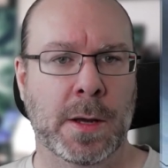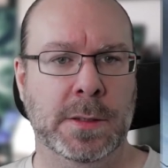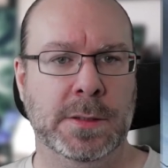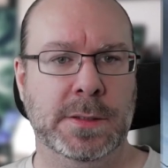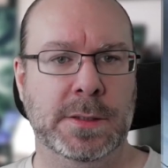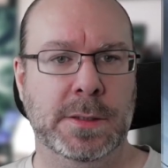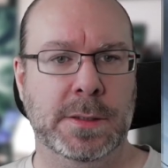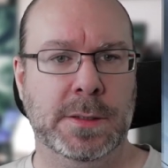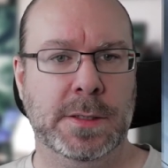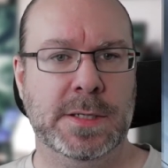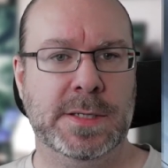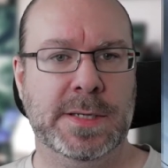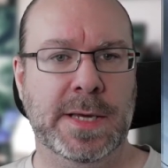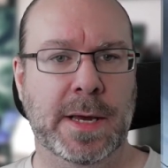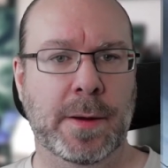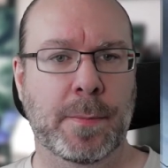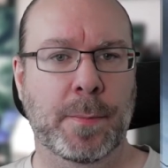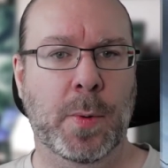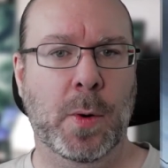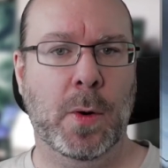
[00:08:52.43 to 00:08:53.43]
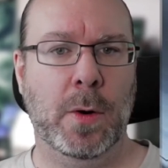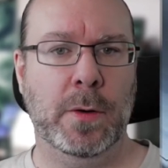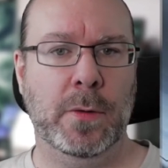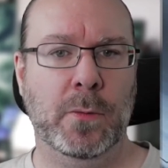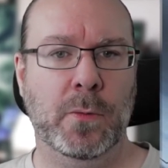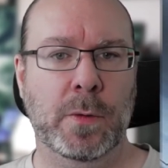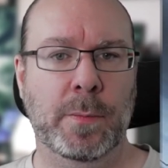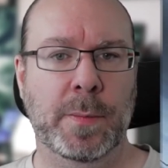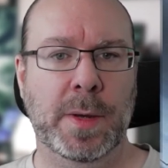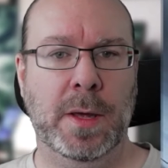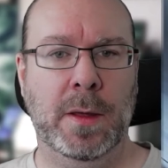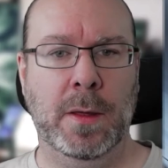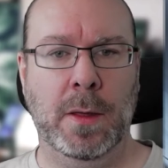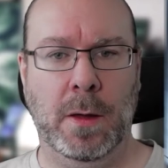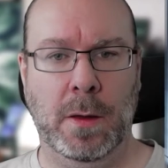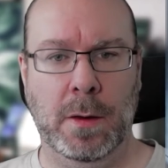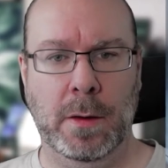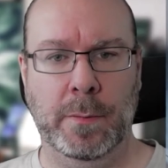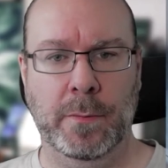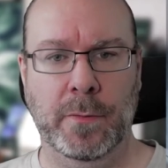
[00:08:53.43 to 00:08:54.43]
Second part will be
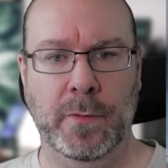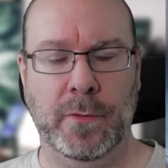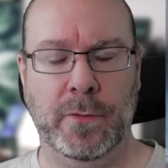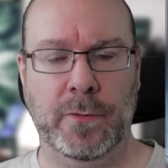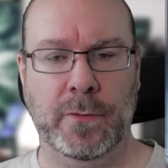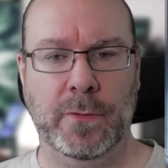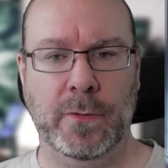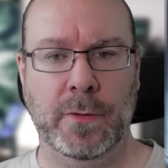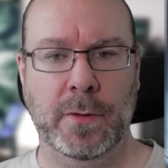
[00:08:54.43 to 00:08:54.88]
columns,